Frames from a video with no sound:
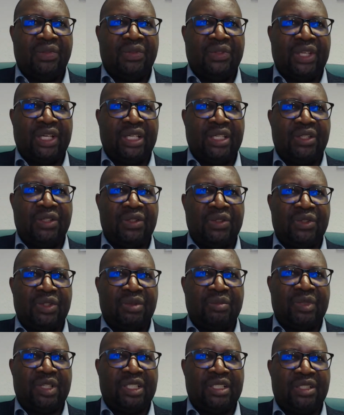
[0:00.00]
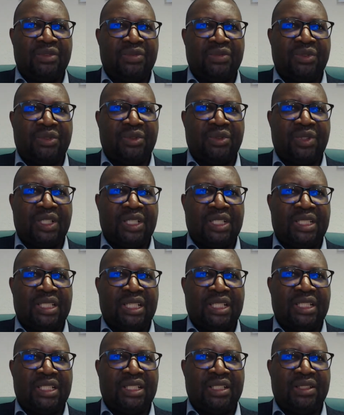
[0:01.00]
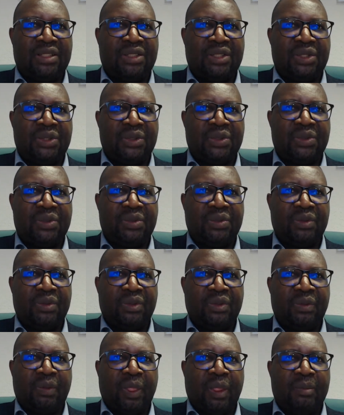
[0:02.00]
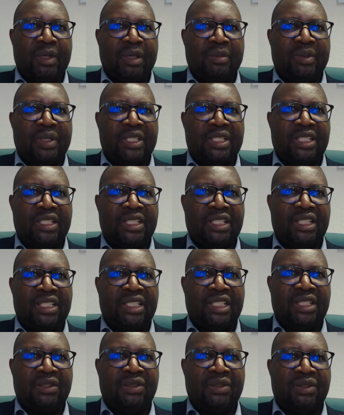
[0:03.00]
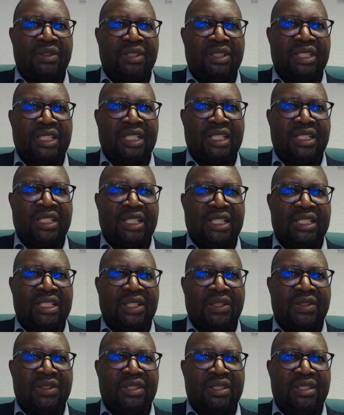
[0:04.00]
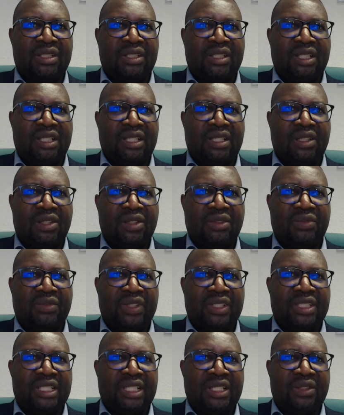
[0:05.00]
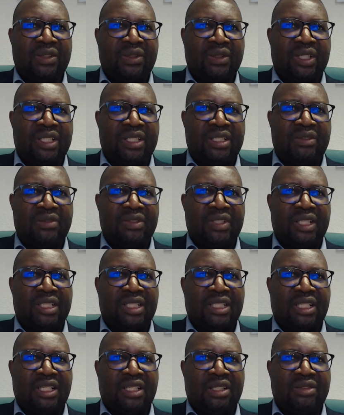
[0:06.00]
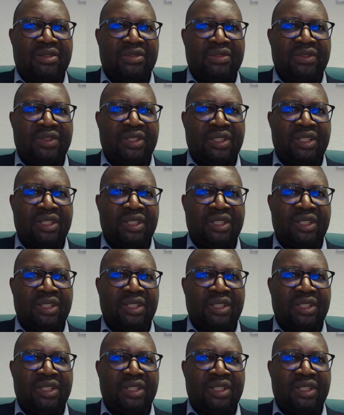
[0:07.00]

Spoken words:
Thank you so much for listening to my presentation on young adults, long visa or indefinite leave